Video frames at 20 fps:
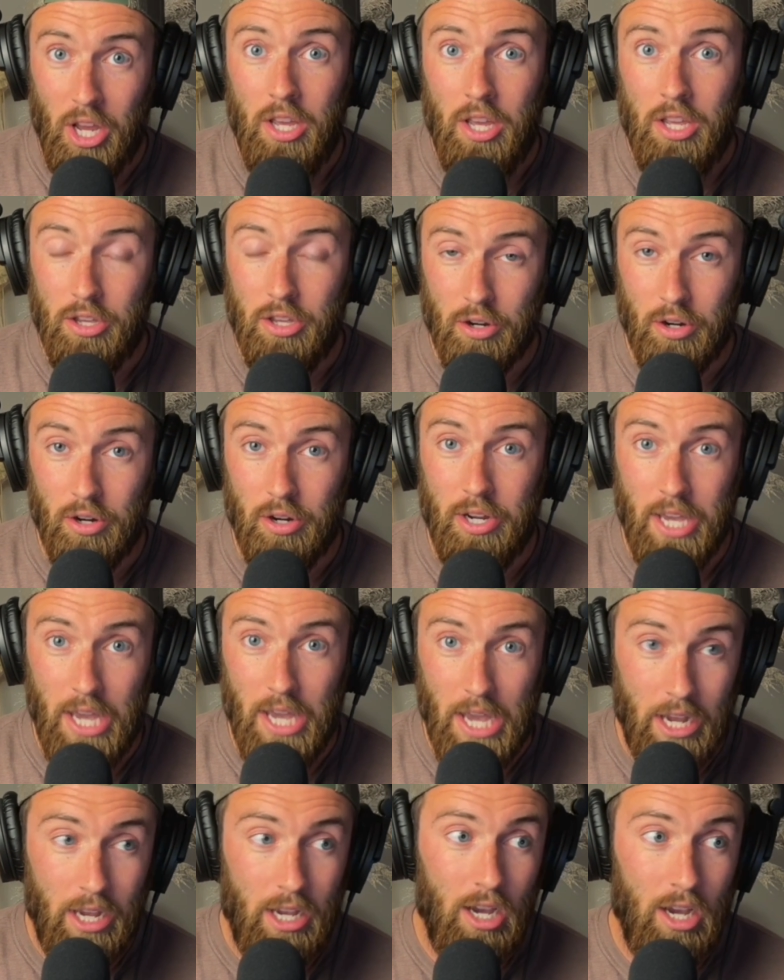your
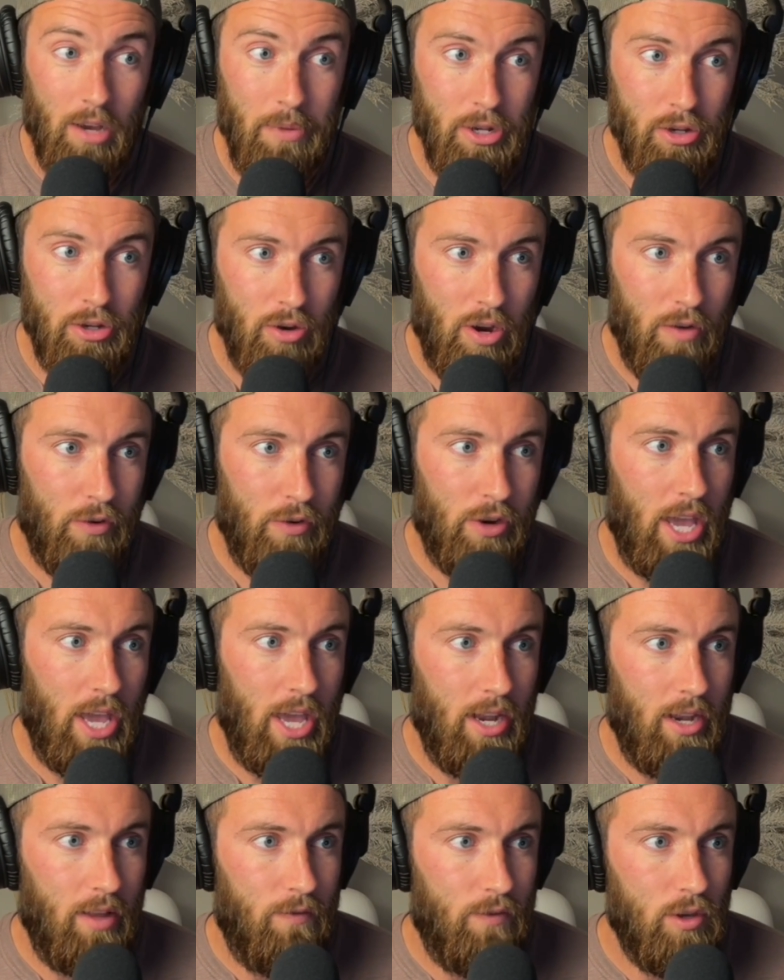income. And Drew, I
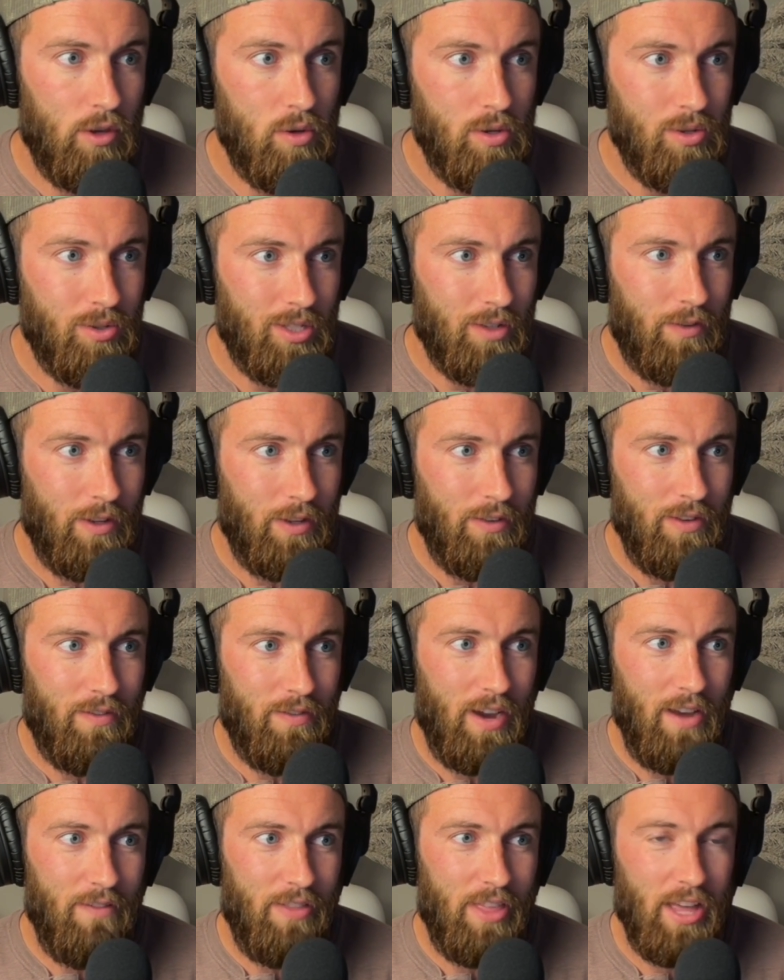forget if you use a
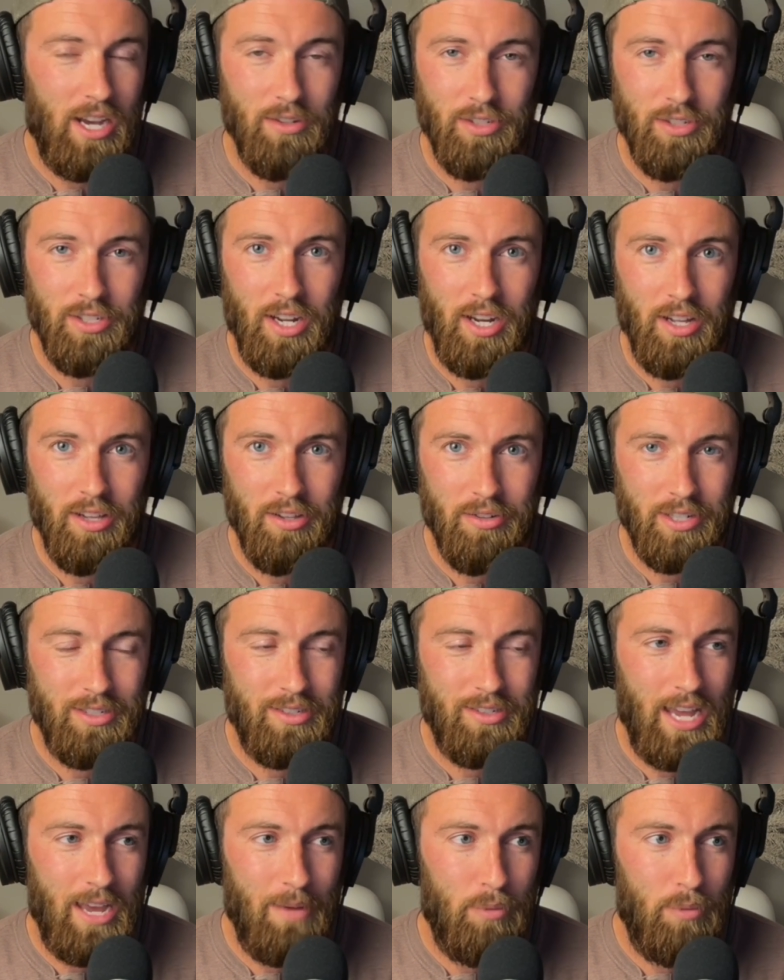fifty-five thousand dollar
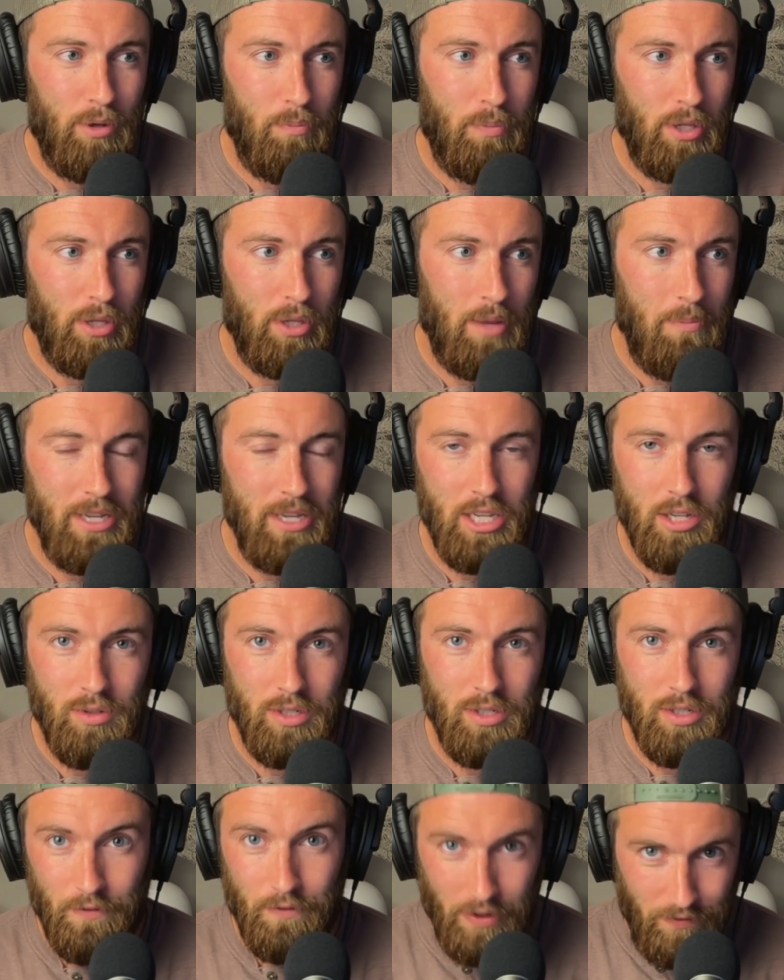example, but let me
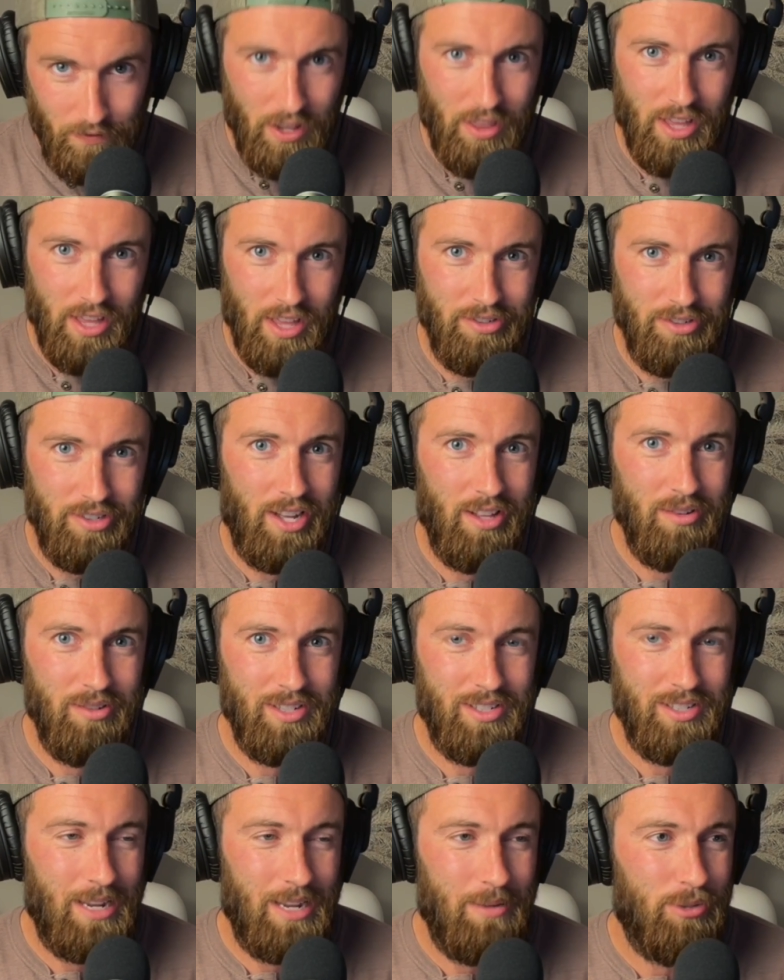use a fifty thousand dollar
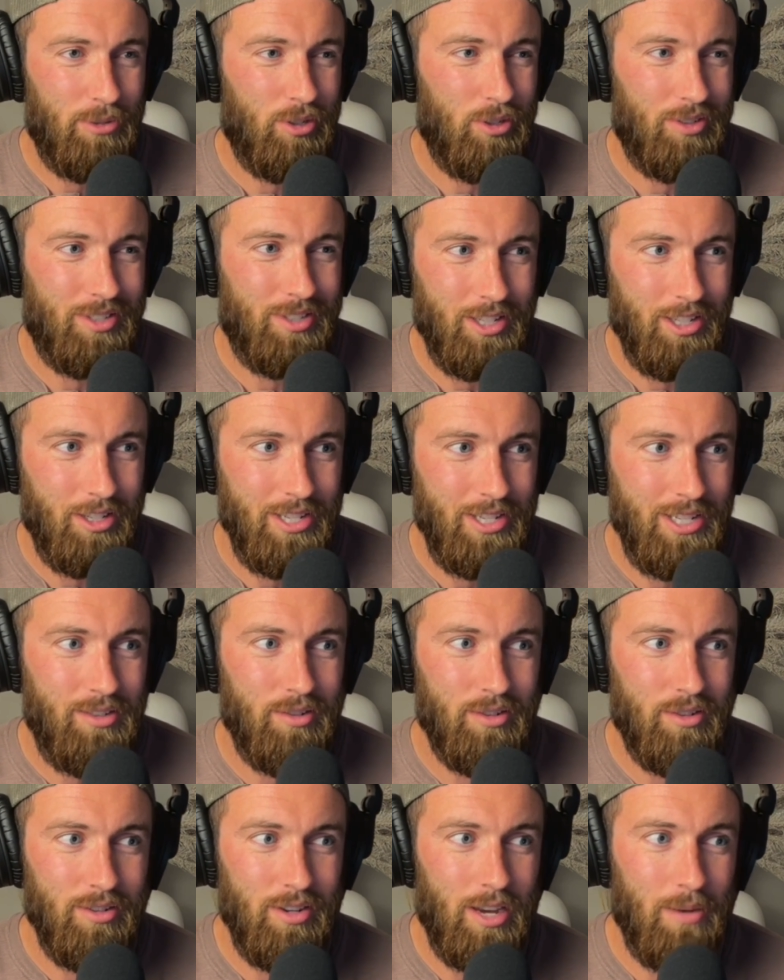example so it's a little
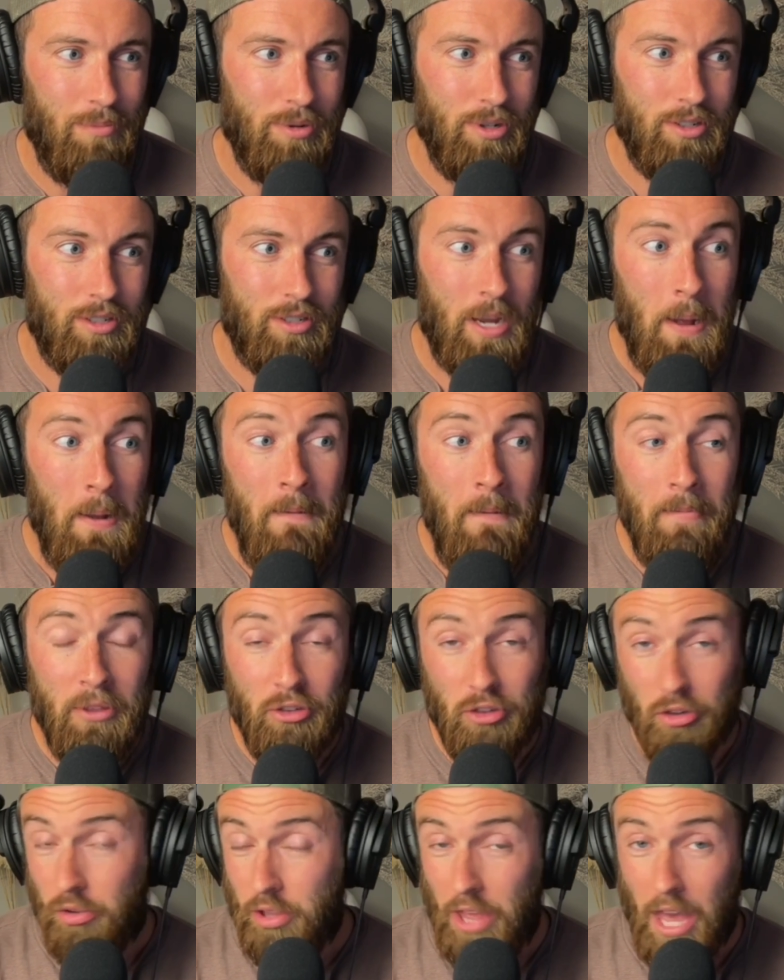easier in numbers.
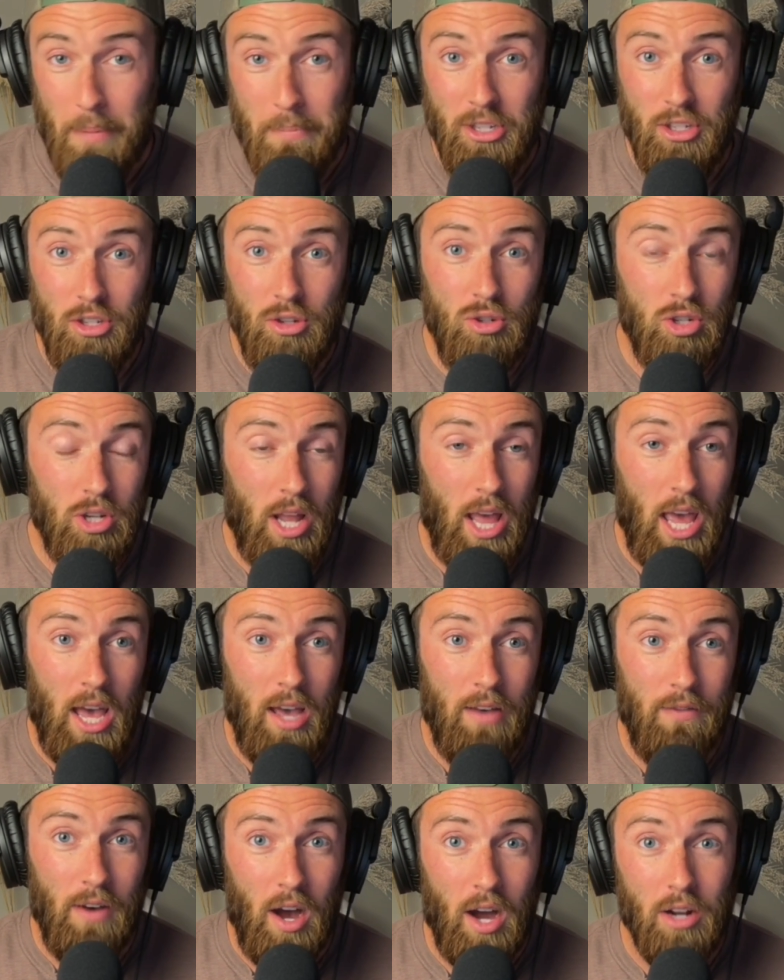So that means you should
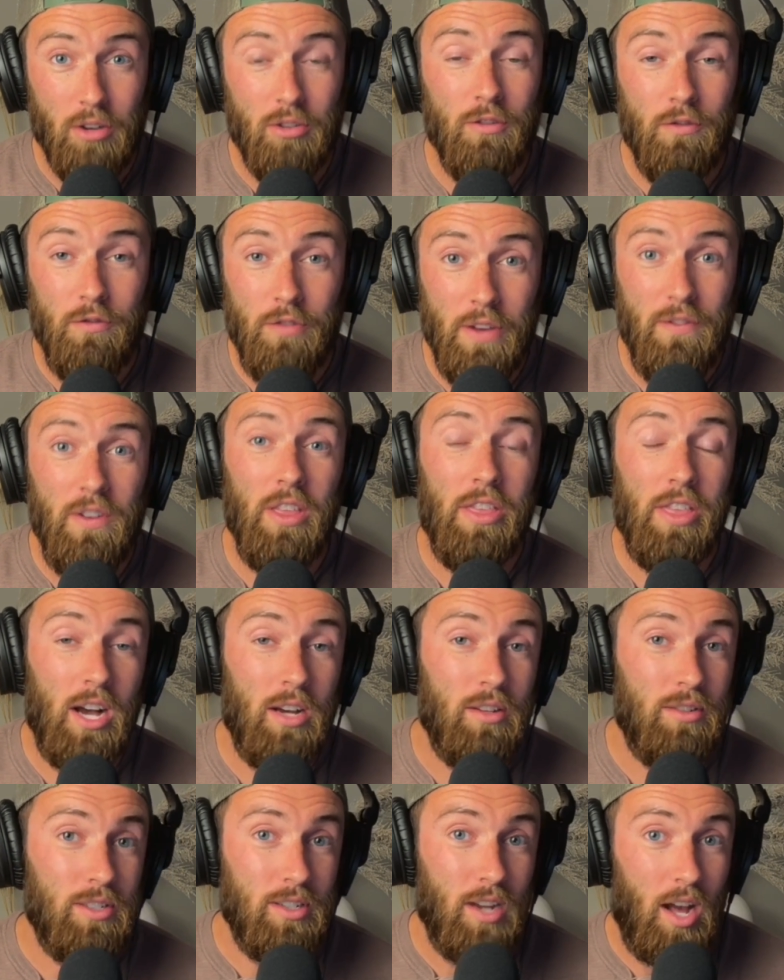have one hundred fifty
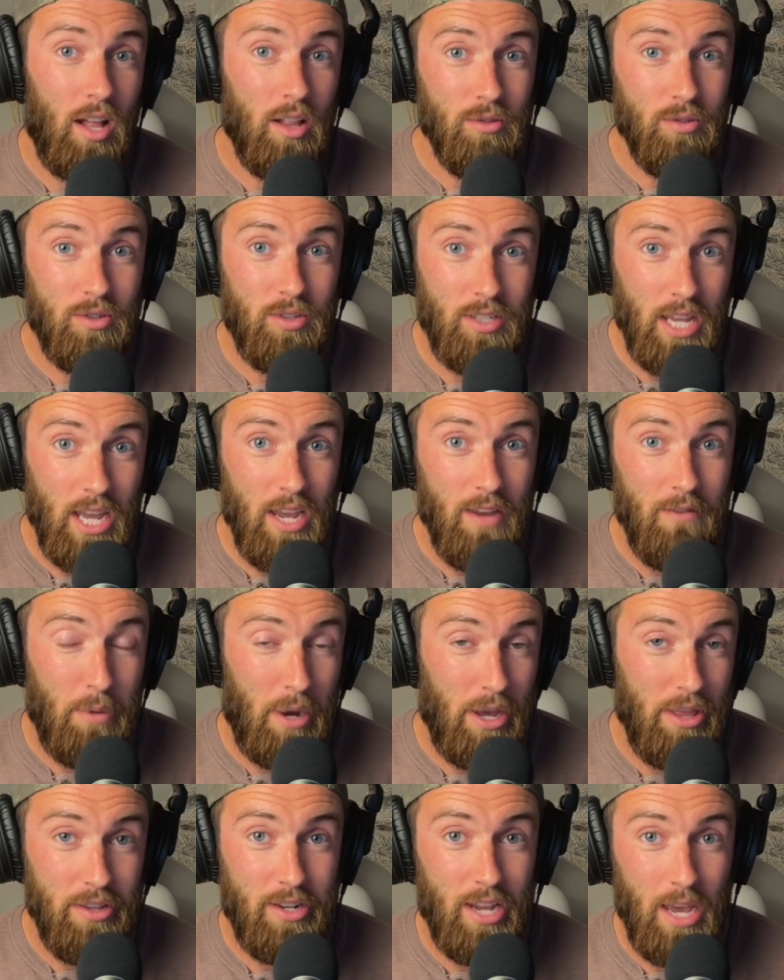thousand dollars saved
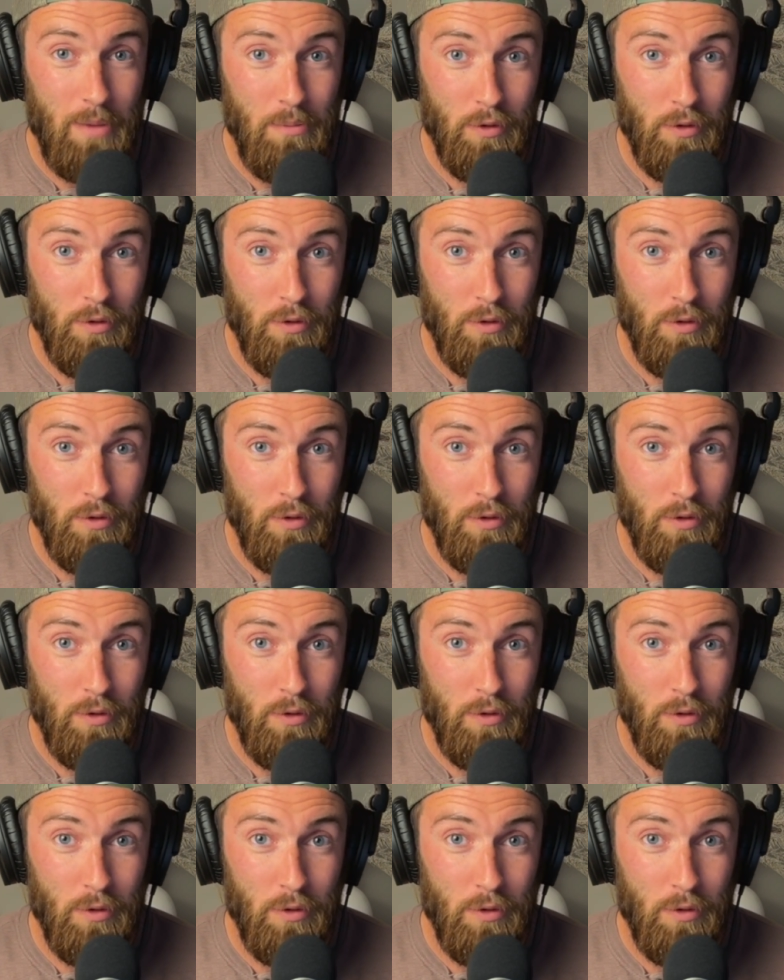by the time you're